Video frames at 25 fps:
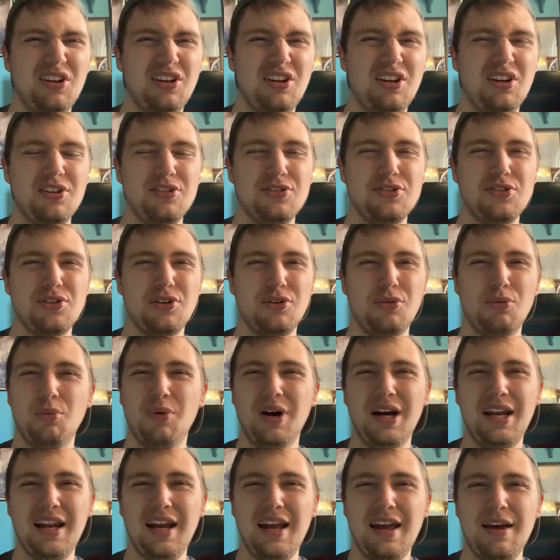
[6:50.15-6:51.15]
Also,
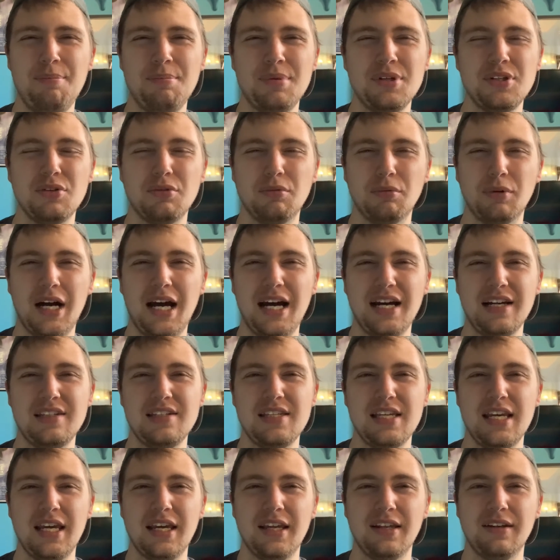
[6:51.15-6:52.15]
what happened to
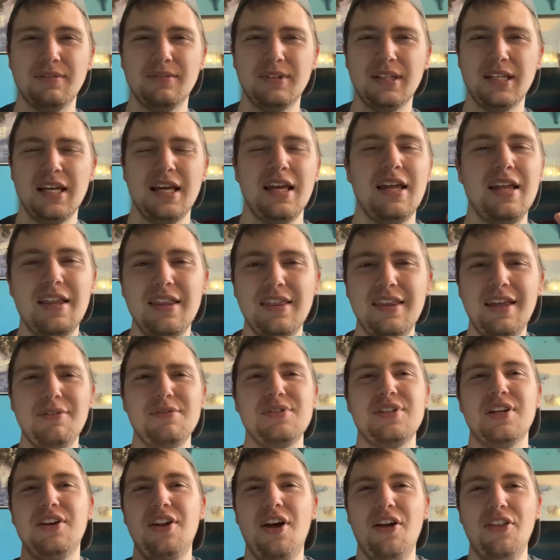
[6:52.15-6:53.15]
Roxanne? That was
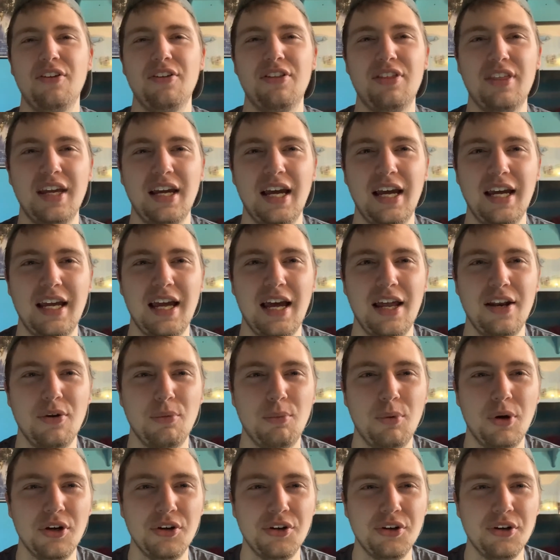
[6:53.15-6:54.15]
another thing I kind of
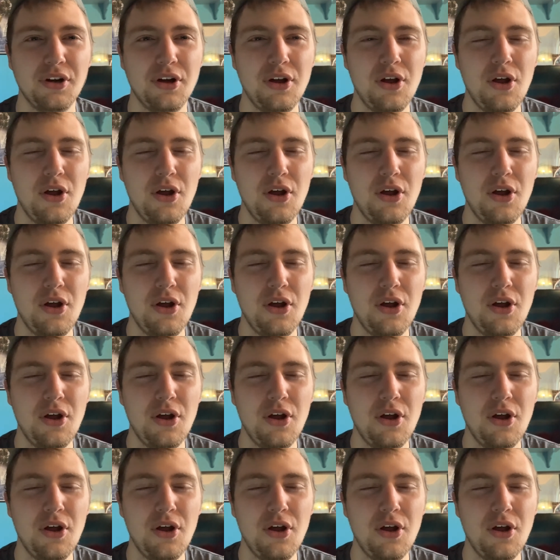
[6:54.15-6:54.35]
wondered.